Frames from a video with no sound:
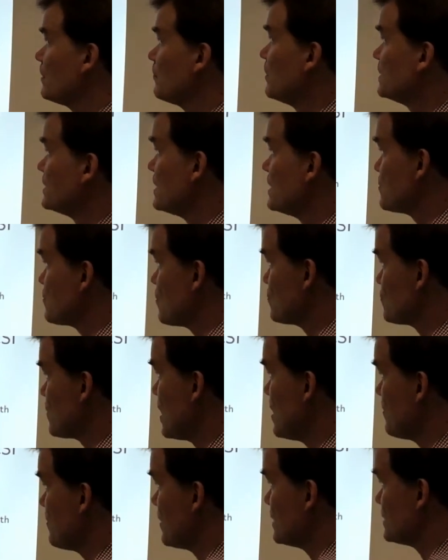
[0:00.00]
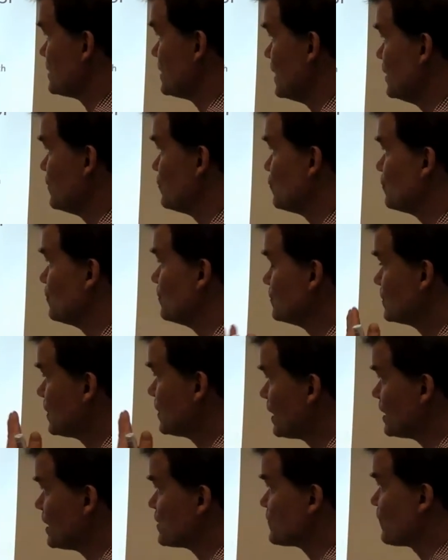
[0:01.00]
But since those lambdas need to
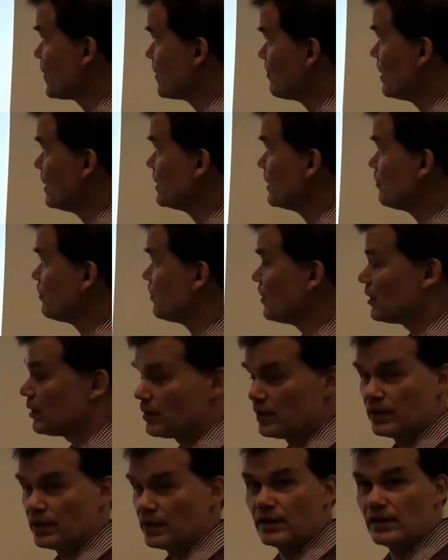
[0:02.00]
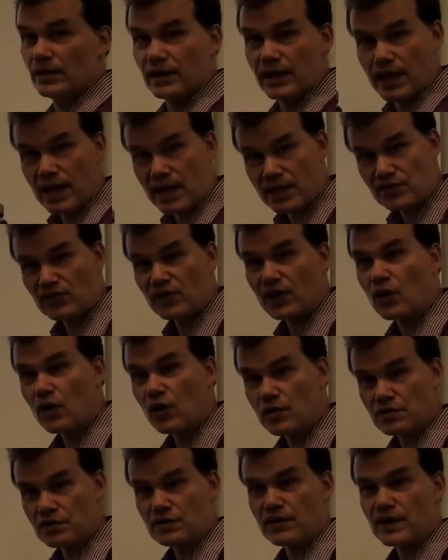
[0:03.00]
satisfy multiple extra
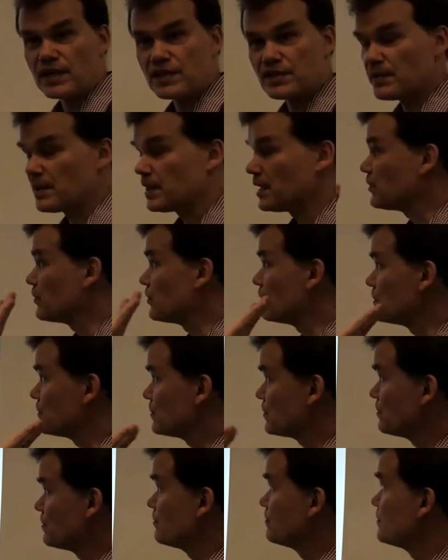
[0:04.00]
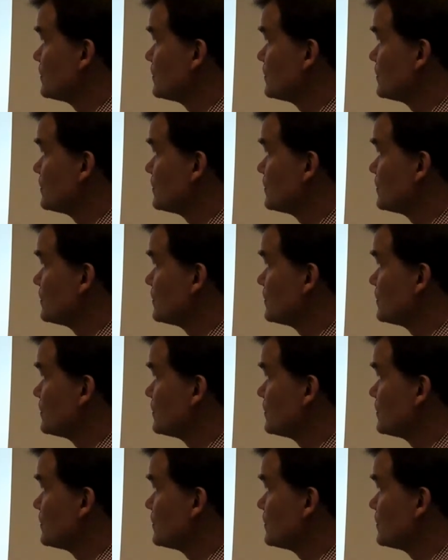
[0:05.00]
constraints, we need to use